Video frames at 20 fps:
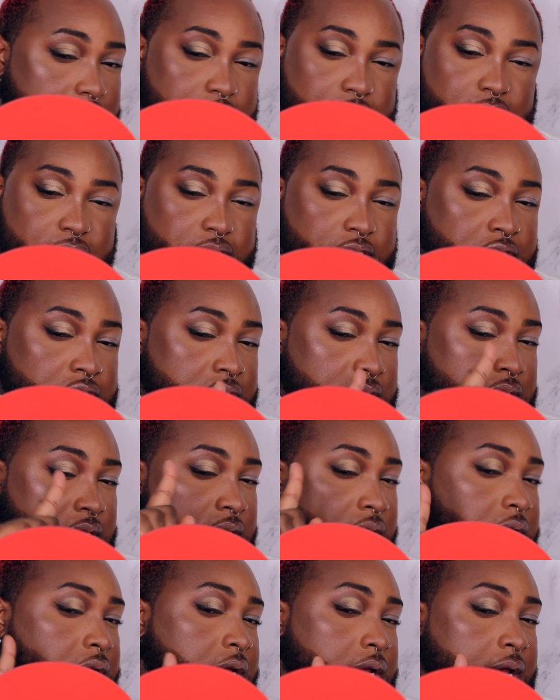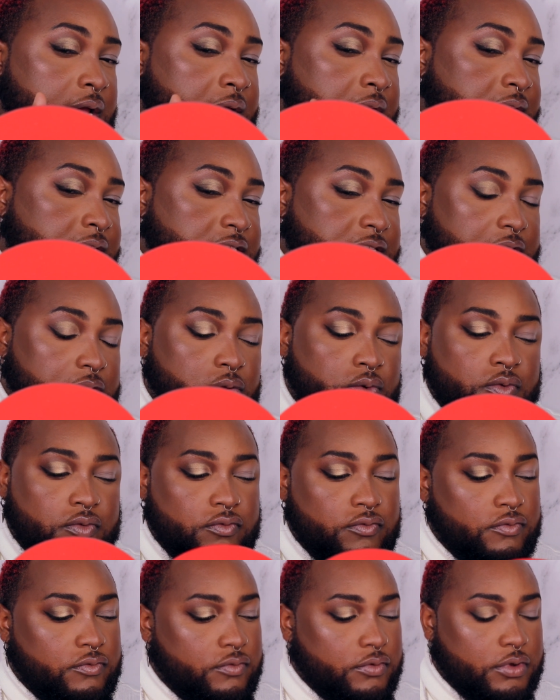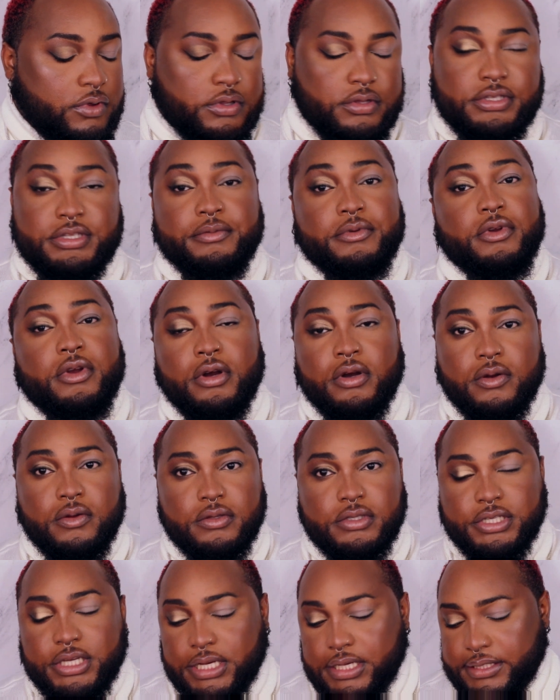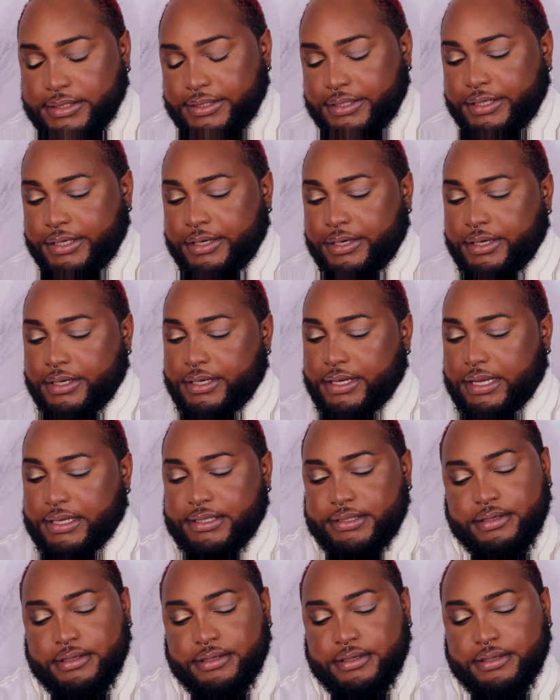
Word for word: this has like some gold shades in there. It has